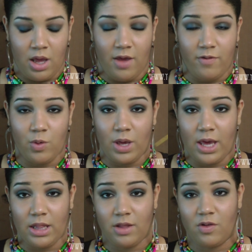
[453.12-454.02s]
if you can
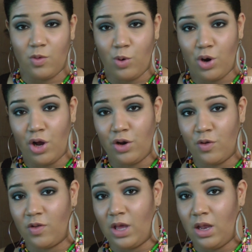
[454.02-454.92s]
get this to work on your
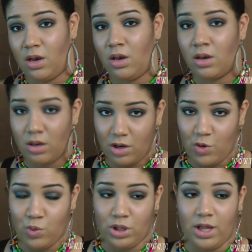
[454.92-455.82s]
skin,
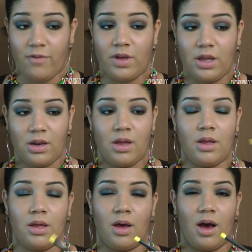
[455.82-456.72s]
you will love it.
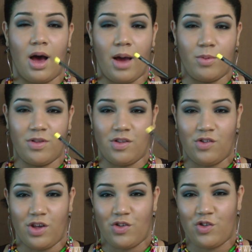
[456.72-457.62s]
I would
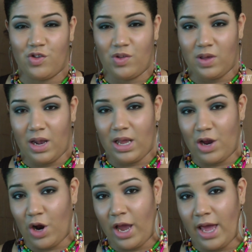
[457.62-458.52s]
suggest getting
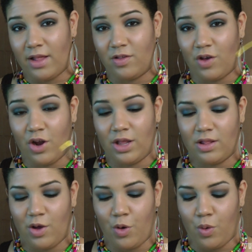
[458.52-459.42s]
your hands on it
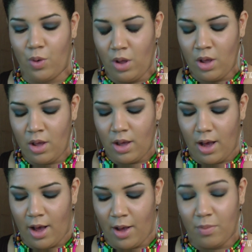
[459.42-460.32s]
though,
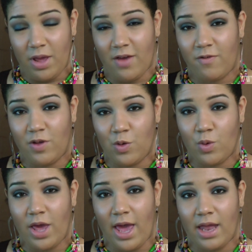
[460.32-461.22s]
if you
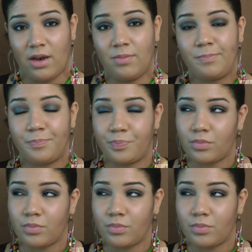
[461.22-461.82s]
can,